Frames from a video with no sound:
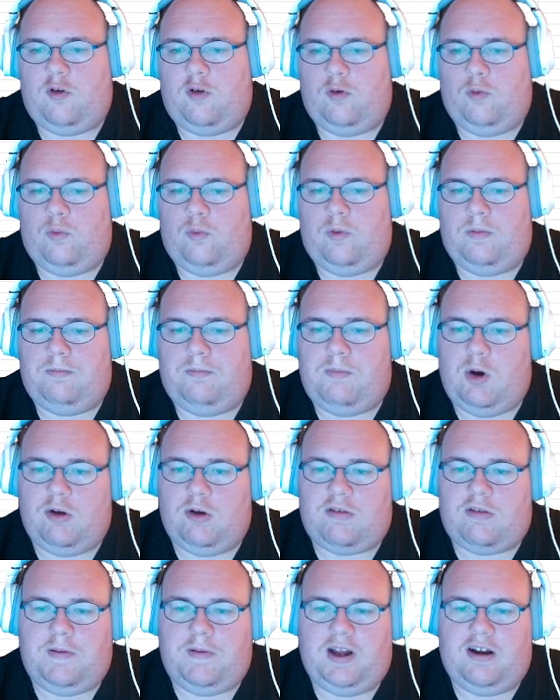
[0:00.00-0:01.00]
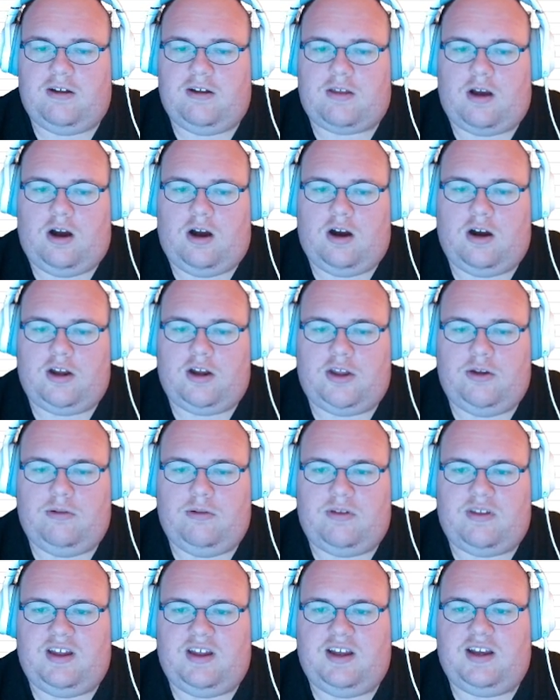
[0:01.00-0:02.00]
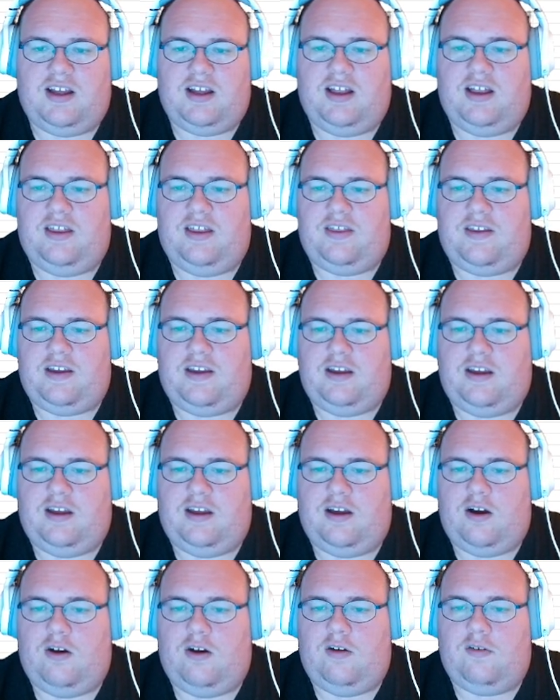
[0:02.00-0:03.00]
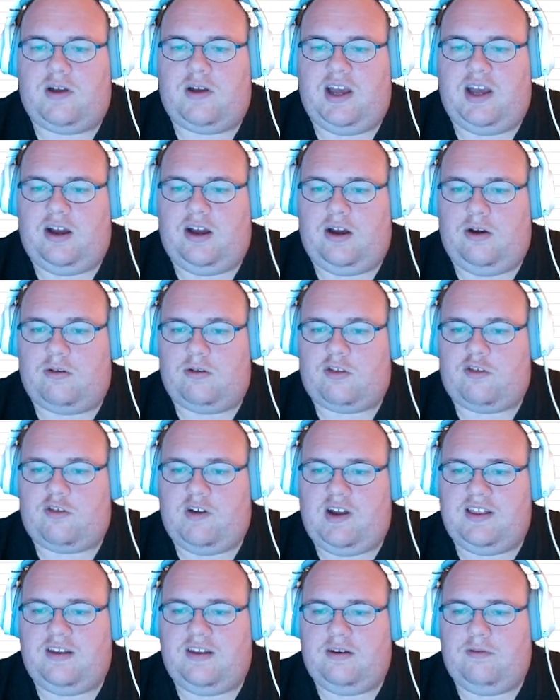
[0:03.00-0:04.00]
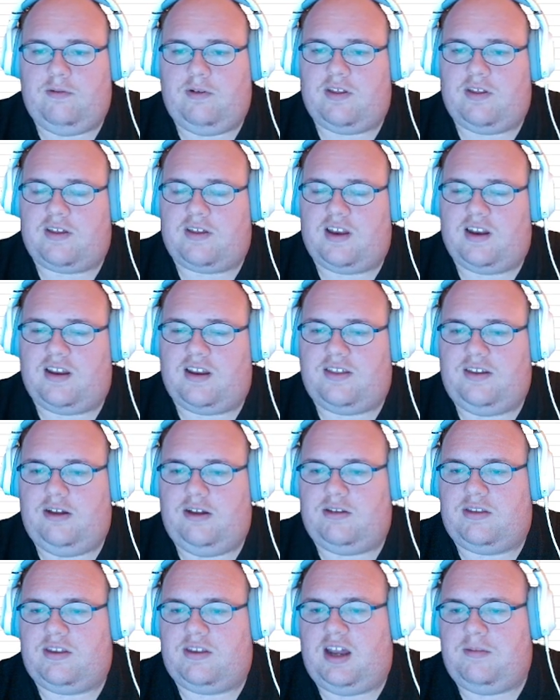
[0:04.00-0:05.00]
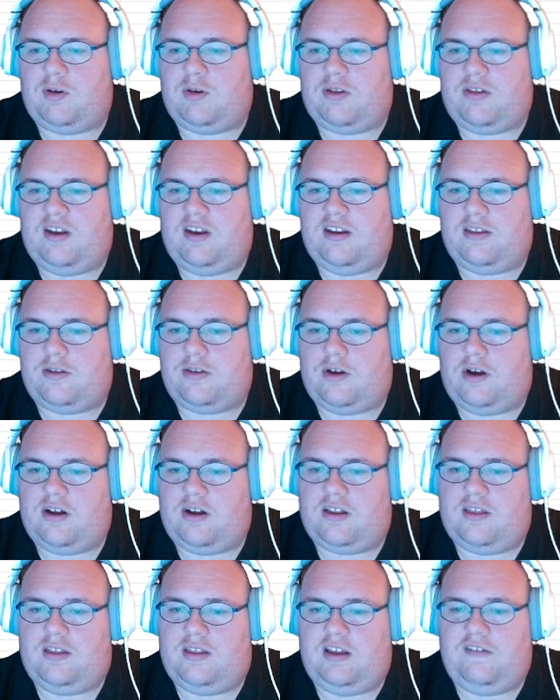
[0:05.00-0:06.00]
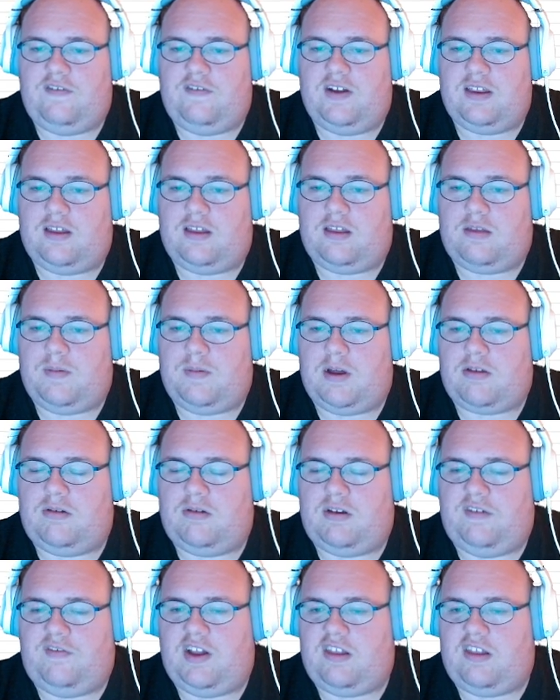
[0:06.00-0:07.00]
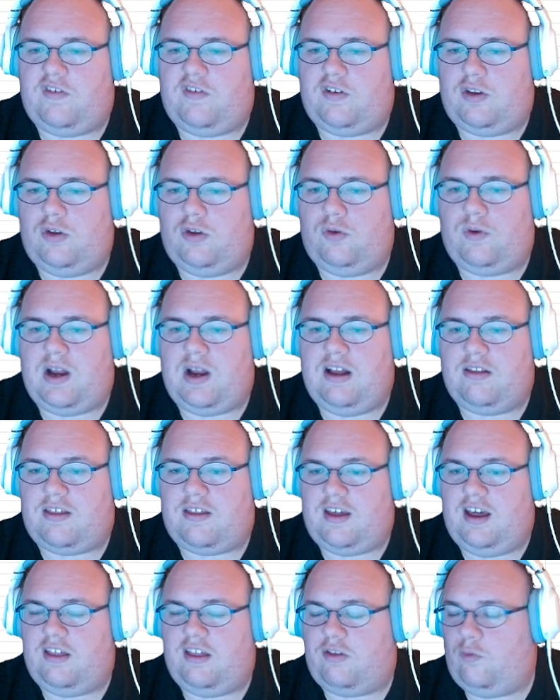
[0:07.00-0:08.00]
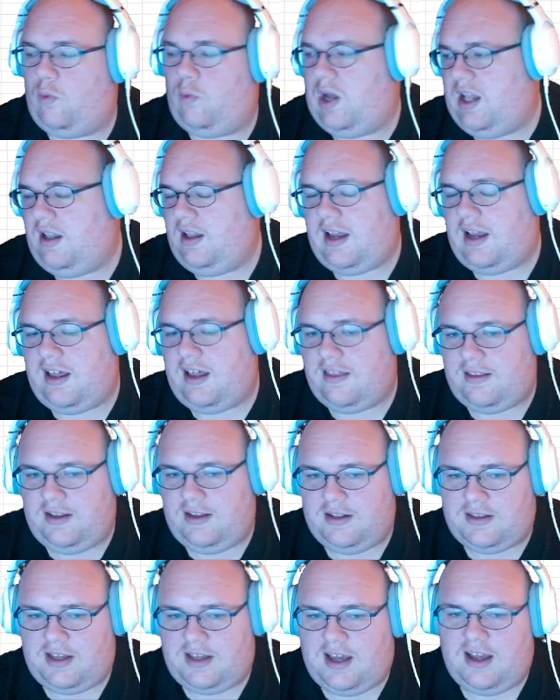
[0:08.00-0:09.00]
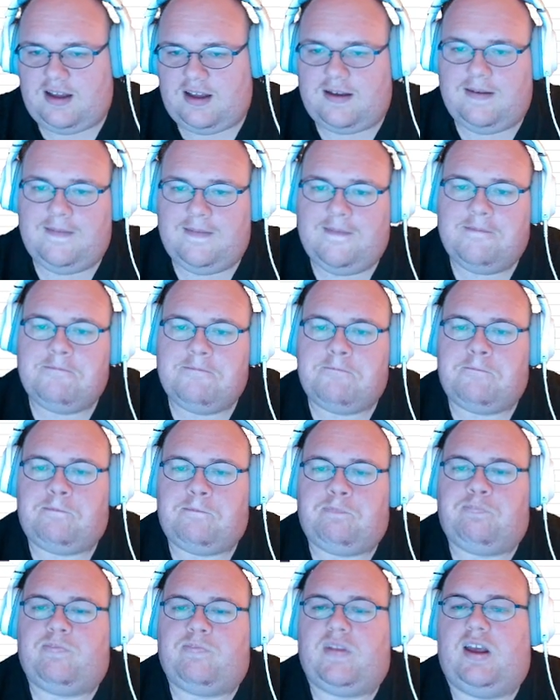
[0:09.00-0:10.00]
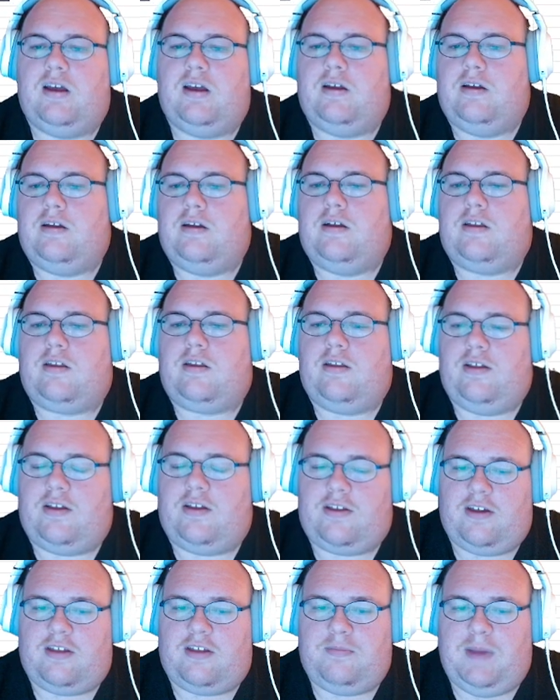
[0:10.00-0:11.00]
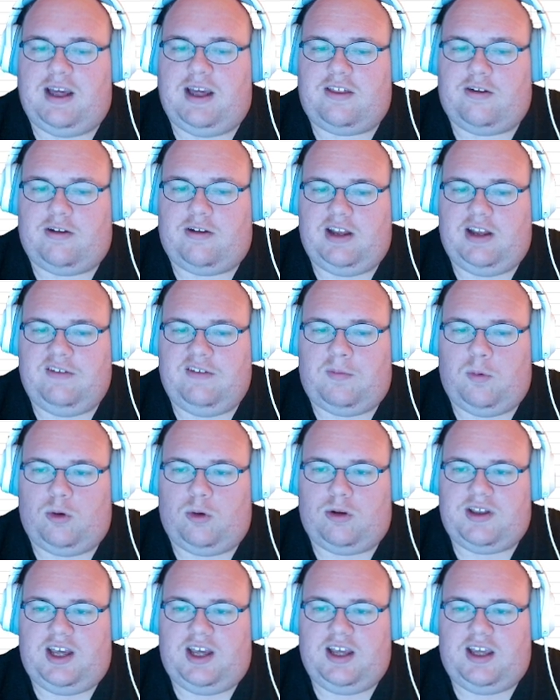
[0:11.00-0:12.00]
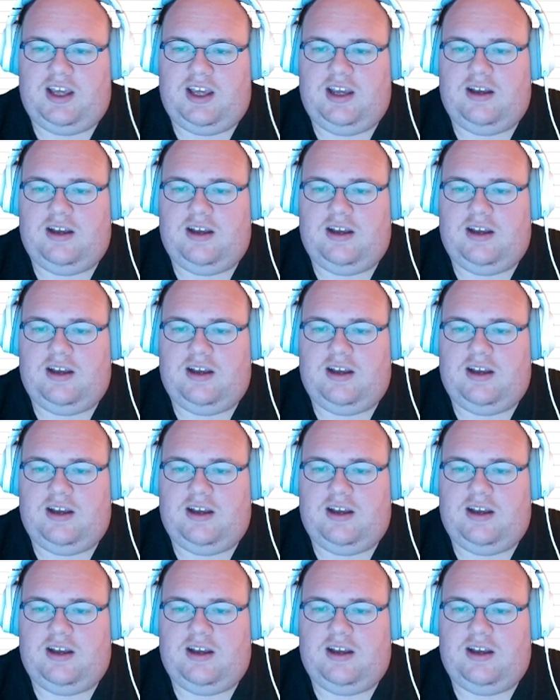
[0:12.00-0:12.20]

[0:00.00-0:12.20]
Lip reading: most players are using the OKO Strengthen, which is going to steal 10% of the target's defense and special defense for 2 rounds, as well as the attack. So this just makes her even more tanky.